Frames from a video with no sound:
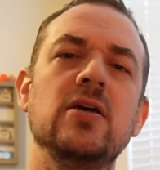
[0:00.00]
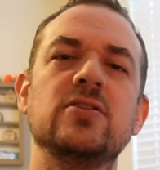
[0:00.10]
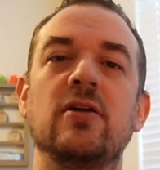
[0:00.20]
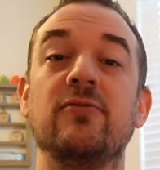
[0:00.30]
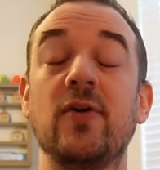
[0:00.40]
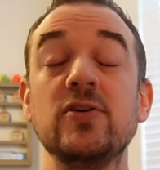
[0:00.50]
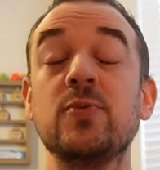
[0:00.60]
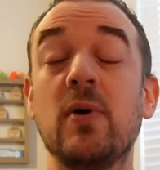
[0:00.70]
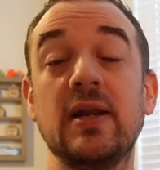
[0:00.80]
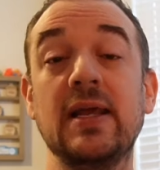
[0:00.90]
So the
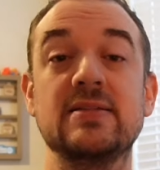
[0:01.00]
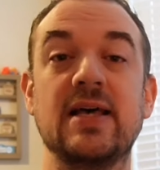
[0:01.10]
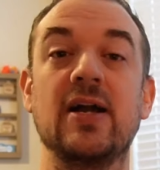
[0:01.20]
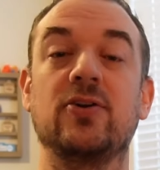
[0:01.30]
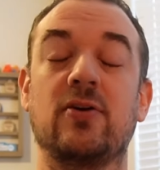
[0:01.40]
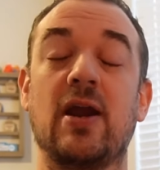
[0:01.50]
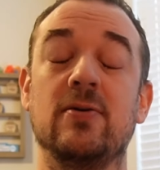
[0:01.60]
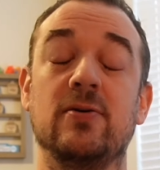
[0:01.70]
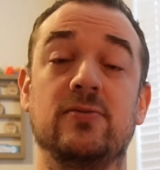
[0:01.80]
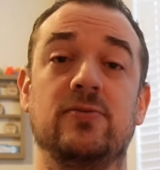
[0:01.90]
first one is that
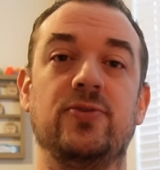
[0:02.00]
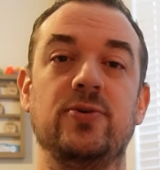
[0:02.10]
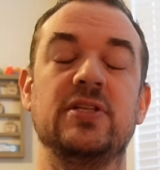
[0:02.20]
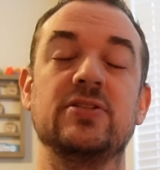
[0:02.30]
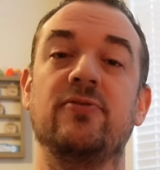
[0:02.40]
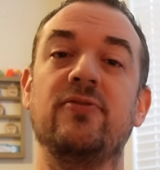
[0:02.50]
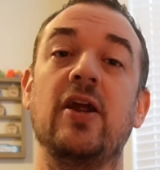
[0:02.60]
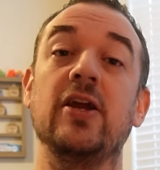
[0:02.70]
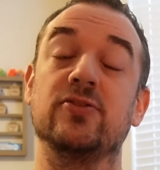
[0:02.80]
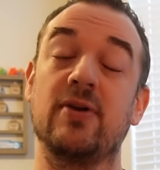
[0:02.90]
cruises are
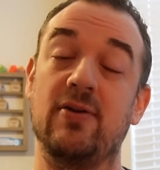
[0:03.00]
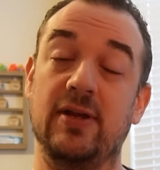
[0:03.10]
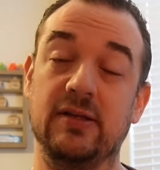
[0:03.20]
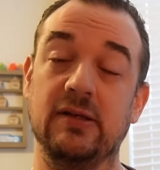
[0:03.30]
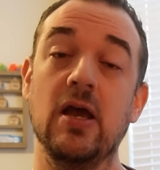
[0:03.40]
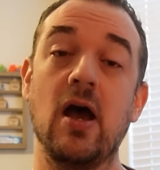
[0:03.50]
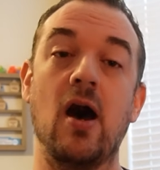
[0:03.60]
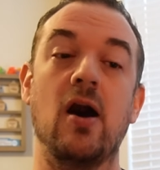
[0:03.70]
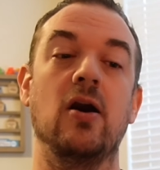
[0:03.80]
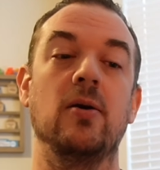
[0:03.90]
very crowded.
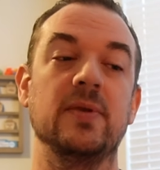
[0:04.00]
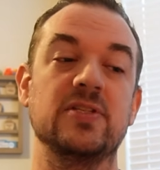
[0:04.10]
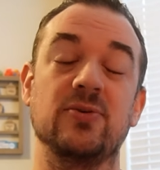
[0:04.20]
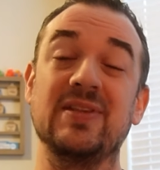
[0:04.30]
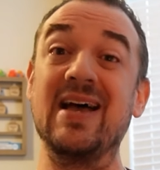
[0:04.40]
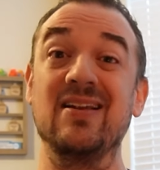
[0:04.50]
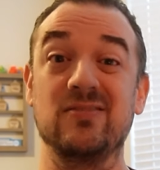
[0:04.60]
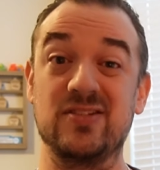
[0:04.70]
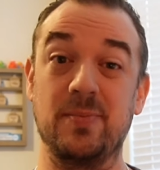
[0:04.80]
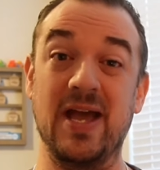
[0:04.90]
Um, so
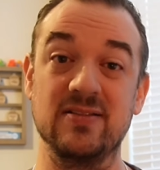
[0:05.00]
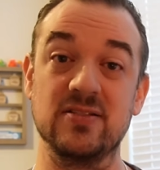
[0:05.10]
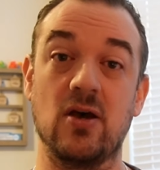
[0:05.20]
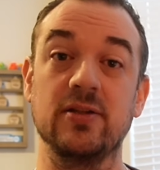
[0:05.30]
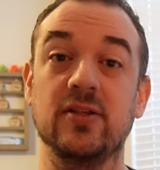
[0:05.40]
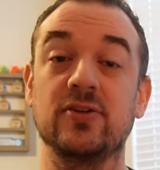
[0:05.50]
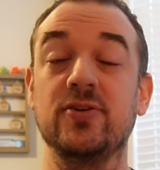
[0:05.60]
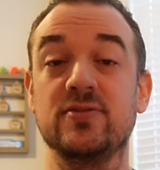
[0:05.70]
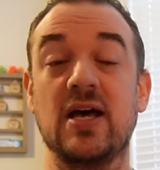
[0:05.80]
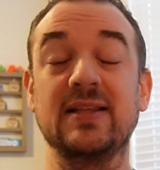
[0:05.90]
that depends on the
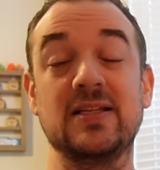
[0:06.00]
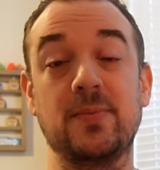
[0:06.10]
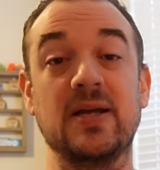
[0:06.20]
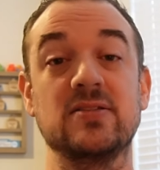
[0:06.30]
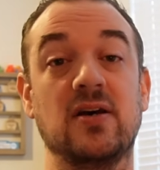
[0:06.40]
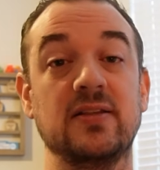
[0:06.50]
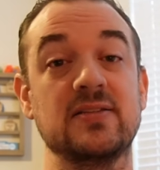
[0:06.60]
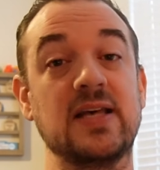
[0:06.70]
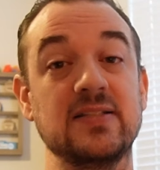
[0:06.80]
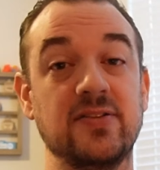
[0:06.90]
cruise line, that depends on the
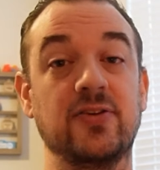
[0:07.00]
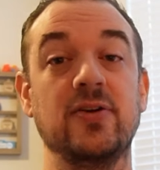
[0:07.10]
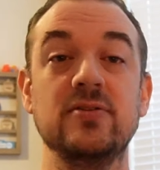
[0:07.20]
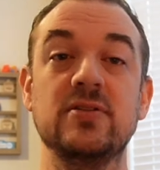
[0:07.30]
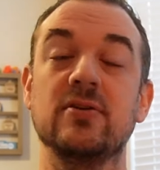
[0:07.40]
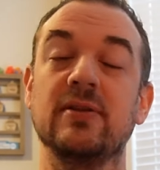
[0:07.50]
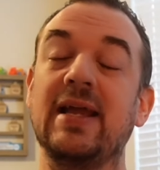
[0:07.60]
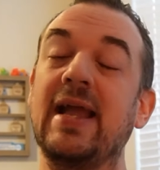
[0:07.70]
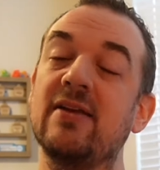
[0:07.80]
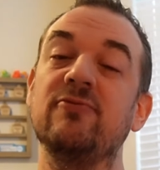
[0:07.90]
size of the cruise, so they
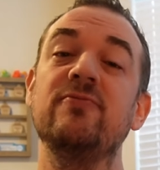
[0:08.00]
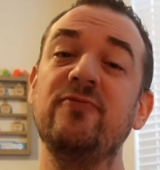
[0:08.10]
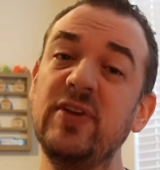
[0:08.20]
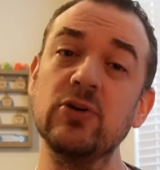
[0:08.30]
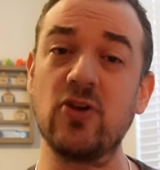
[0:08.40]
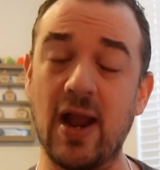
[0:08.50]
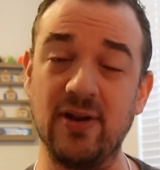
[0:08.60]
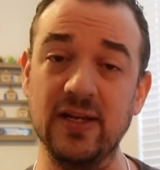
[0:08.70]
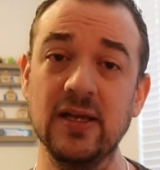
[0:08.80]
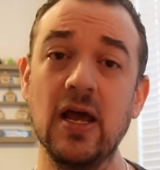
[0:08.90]
can feel
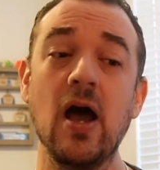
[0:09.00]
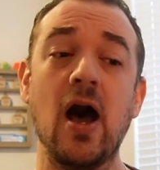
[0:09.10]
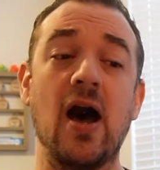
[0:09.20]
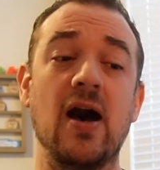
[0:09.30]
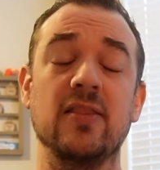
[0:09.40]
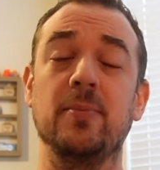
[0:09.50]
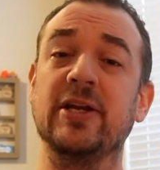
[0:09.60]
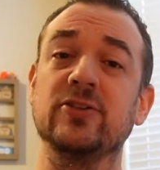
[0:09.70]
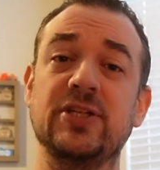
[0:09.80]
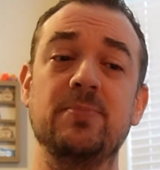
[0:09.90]
crowded. Uh, the
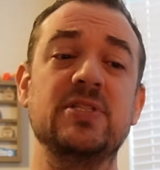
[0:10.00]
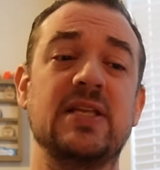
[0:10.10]
bigger ships